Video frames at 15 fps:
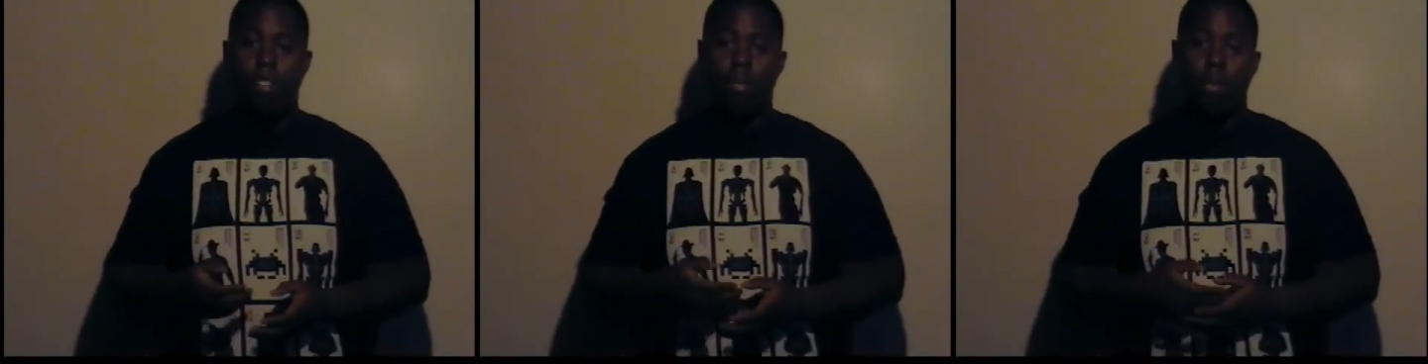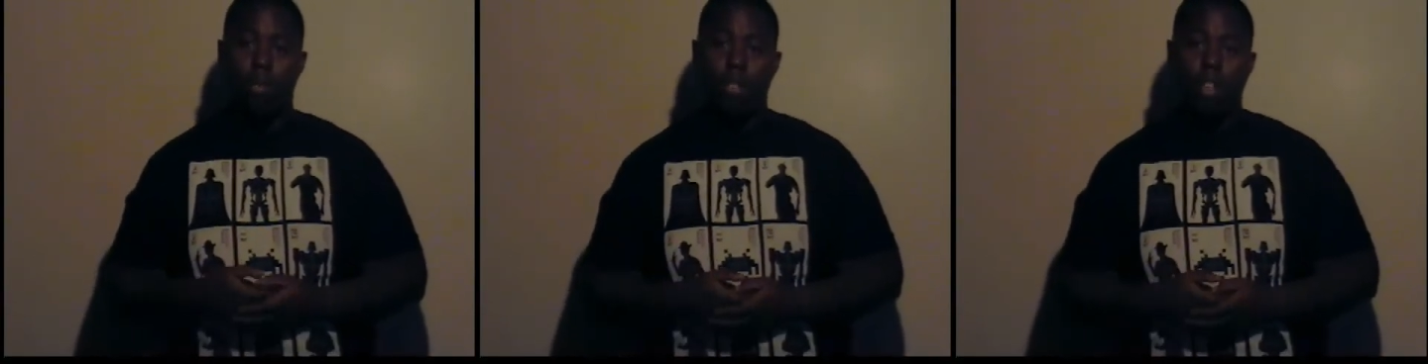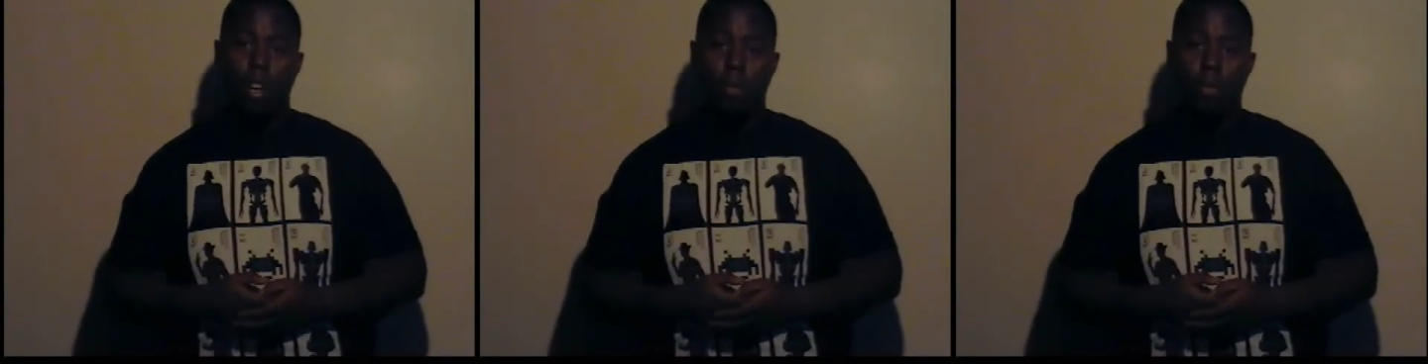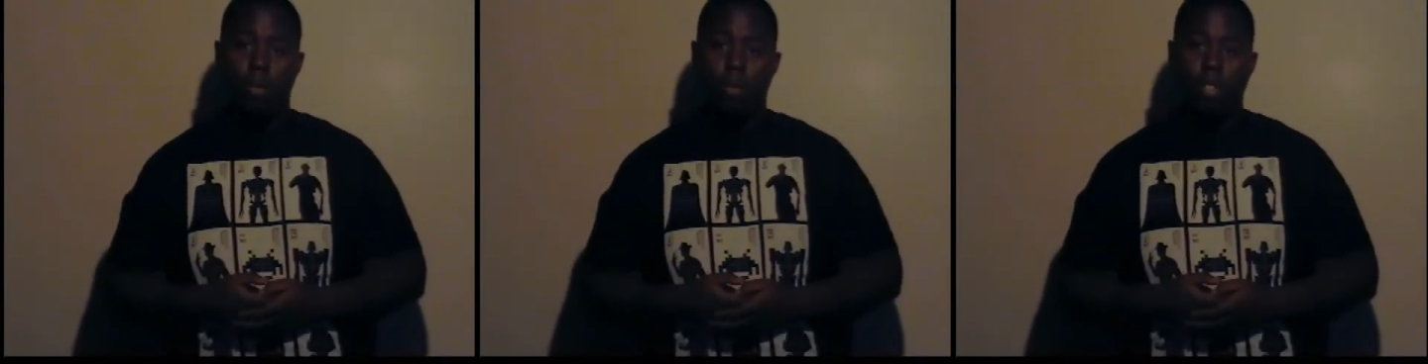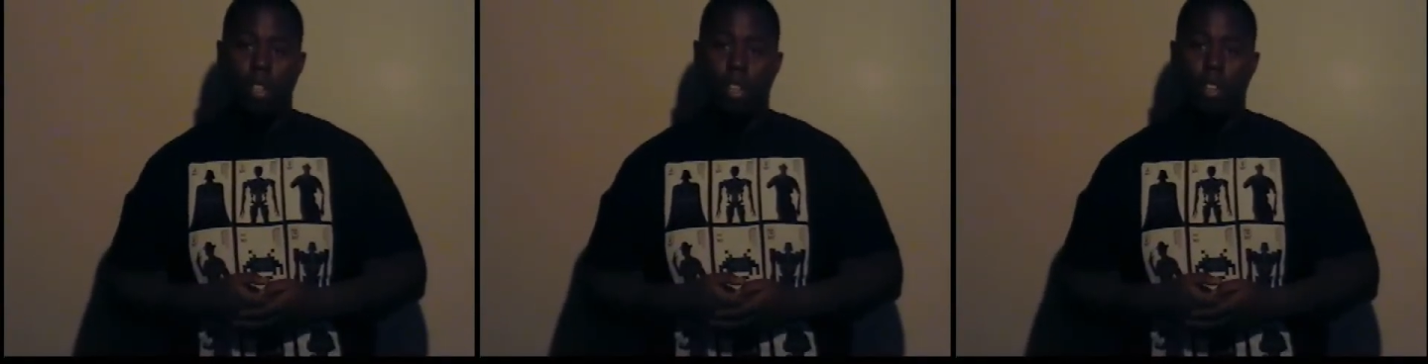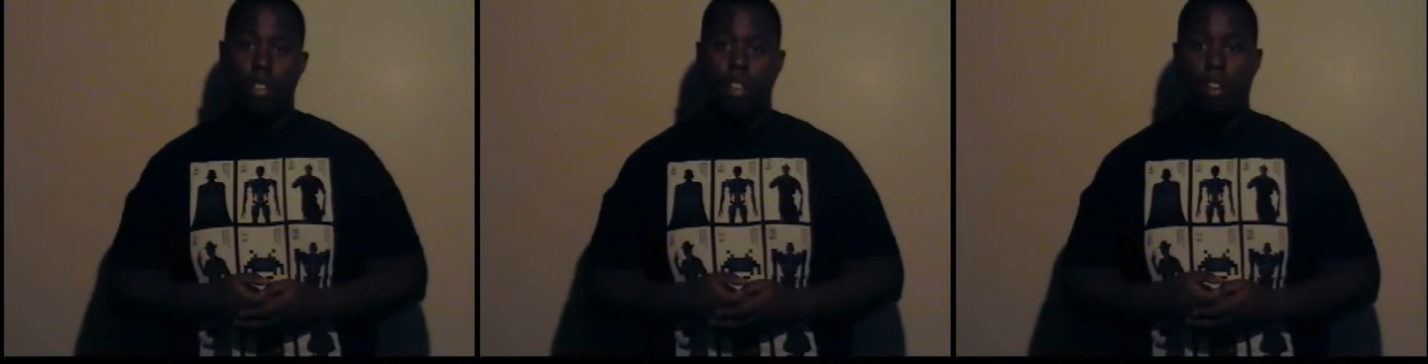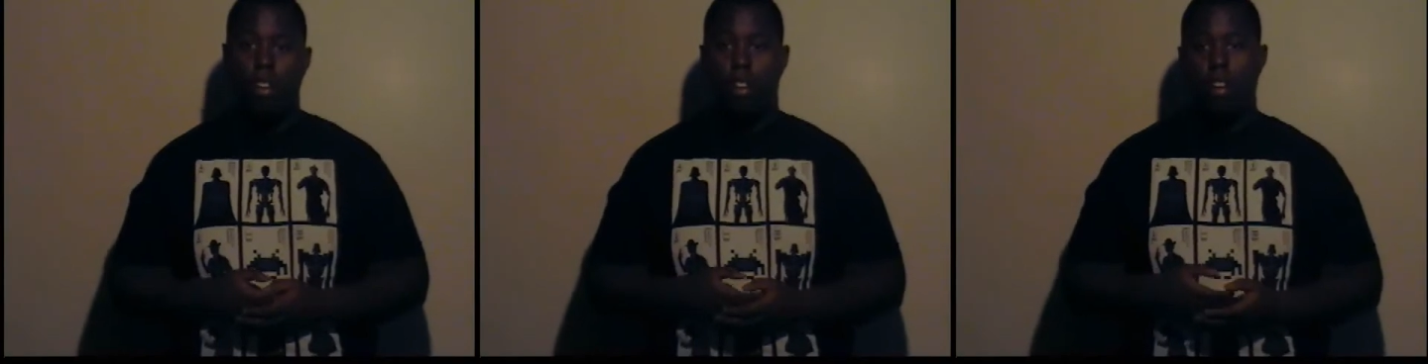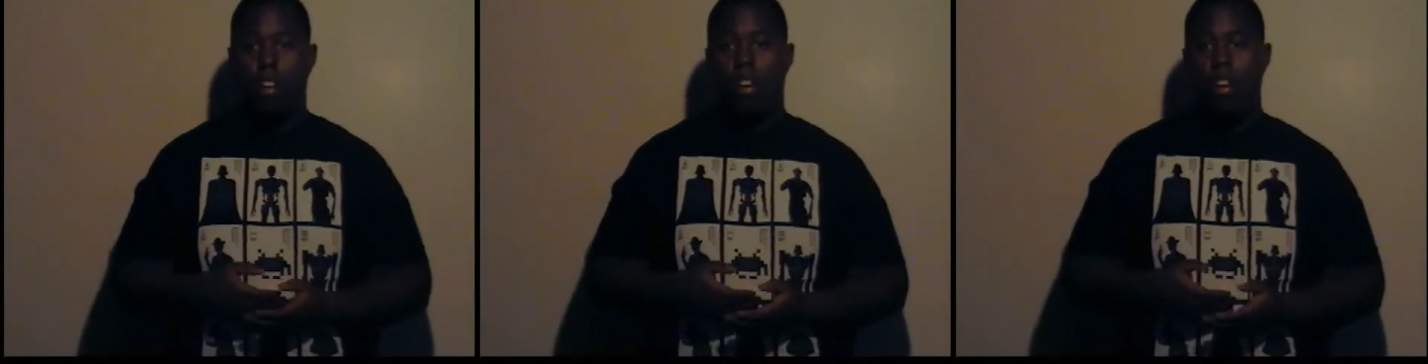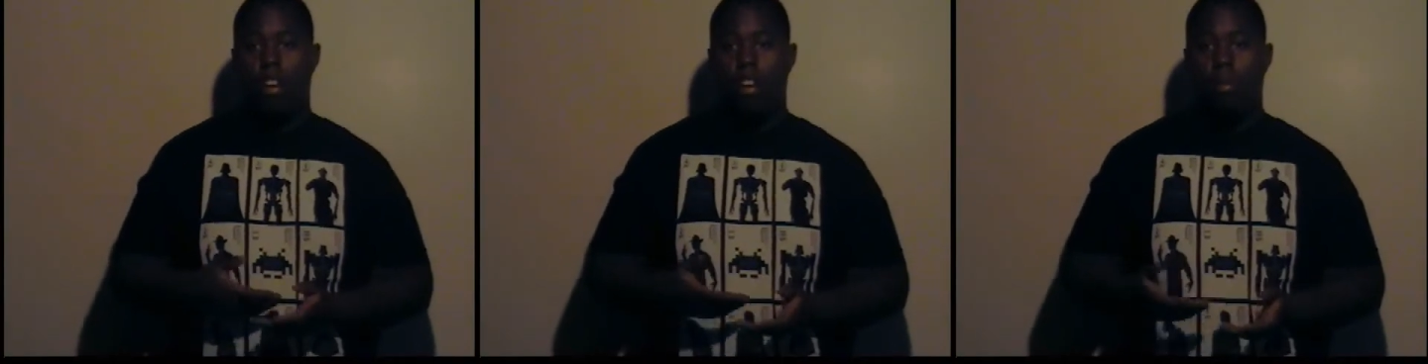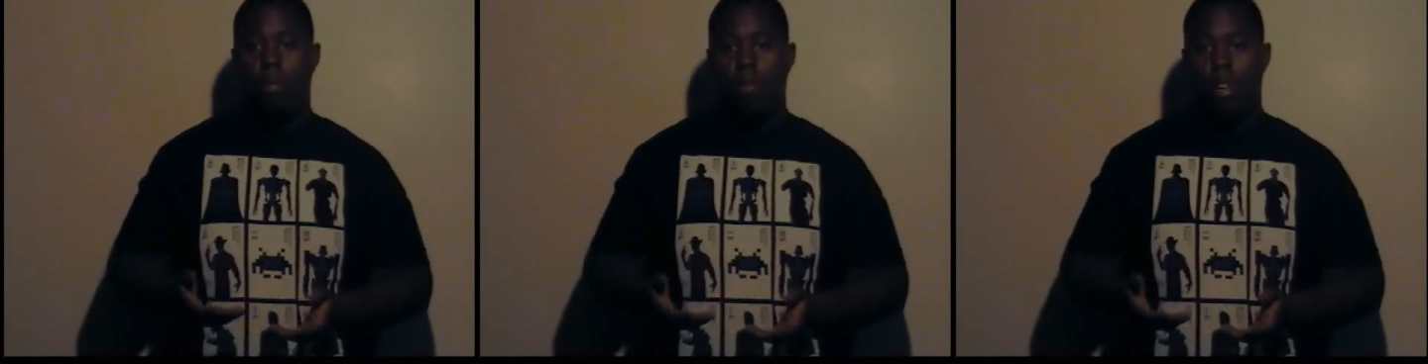The most common ones out there are
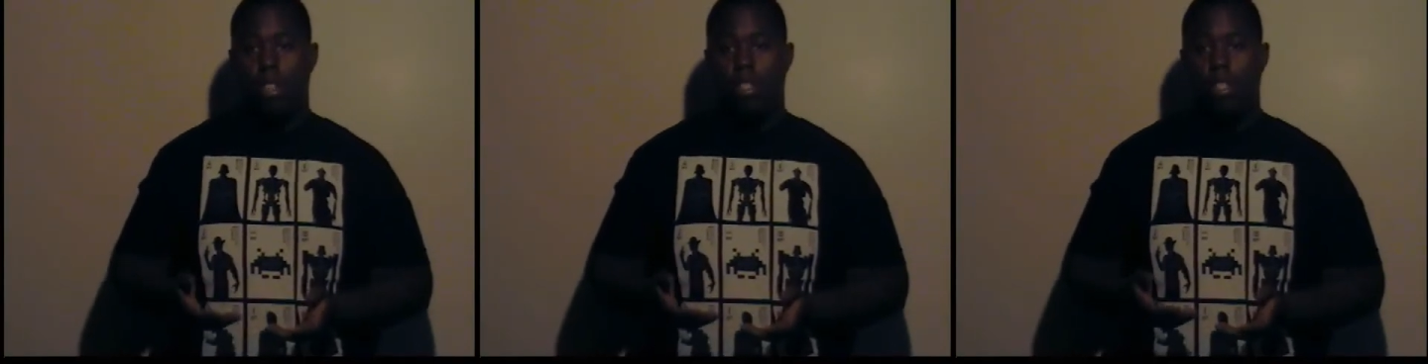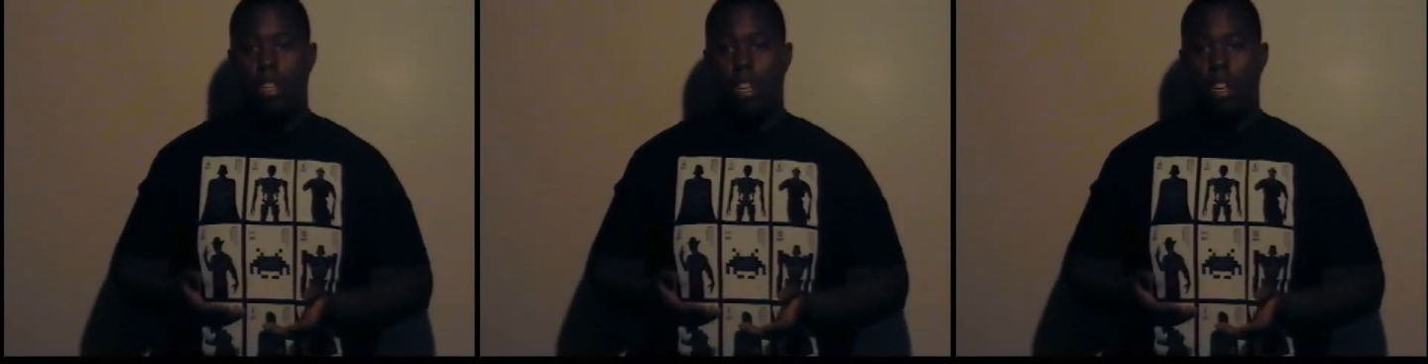compressed